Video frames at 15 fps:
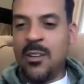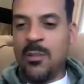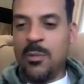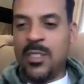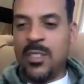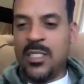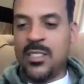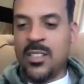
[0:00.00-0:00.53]

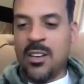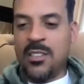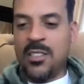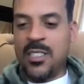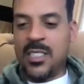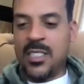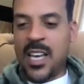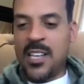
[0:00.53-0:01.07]
when he's talking
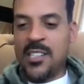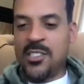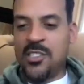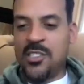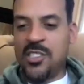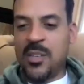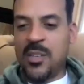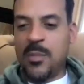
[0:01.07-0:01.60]
this gangster
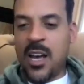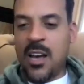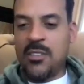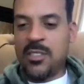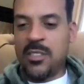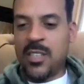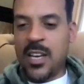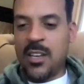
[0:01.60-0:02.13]
shit, but I
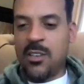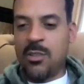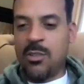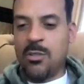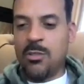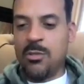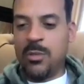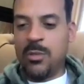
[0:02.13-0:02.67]
also like
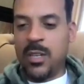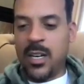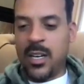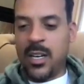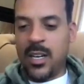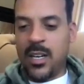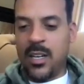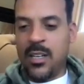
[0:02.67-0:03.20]

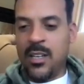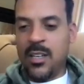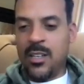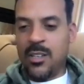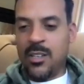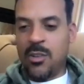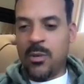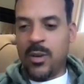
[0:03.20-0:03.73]
Cool
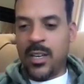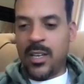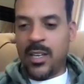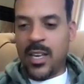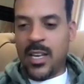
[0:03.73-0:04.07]
Quick,